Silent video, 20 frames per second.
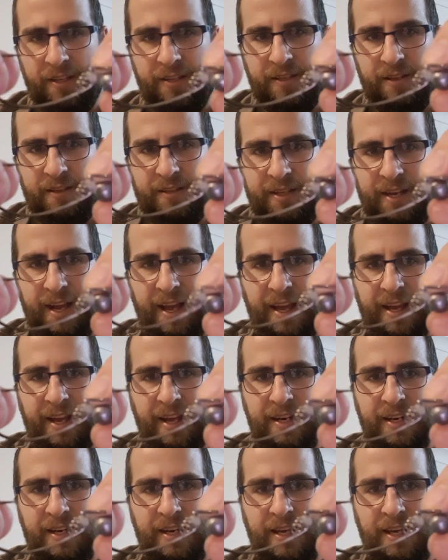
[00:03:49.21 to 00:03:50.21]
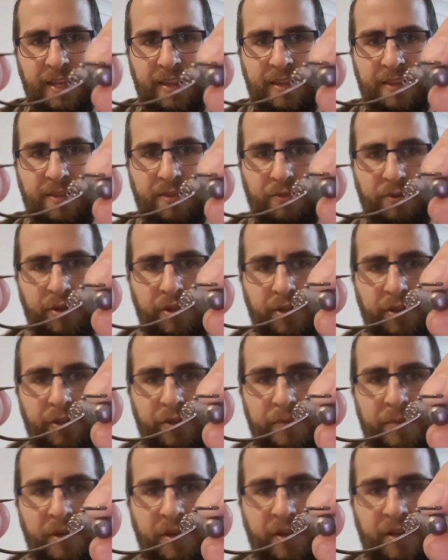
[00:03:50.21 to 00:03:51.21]
So it's going to hang underneath through your
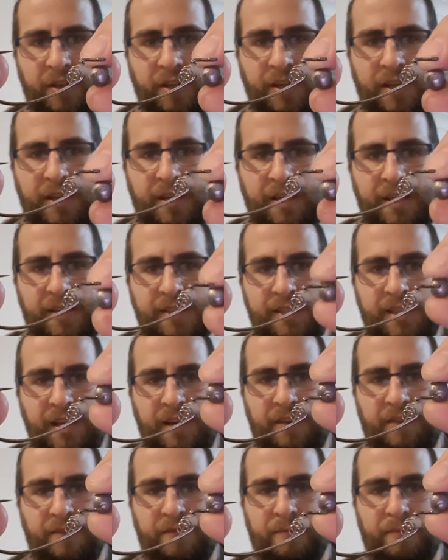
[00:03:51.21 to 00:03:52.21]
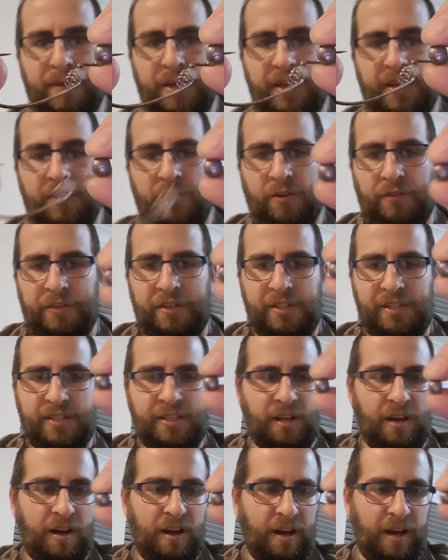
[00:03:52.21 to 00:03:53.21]
loop knot instead of being on the
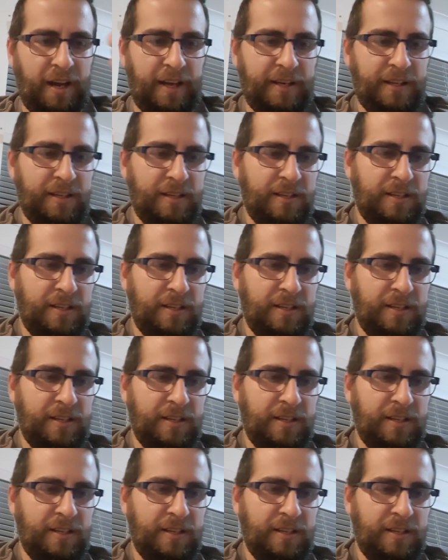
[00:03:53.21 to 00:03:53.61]
side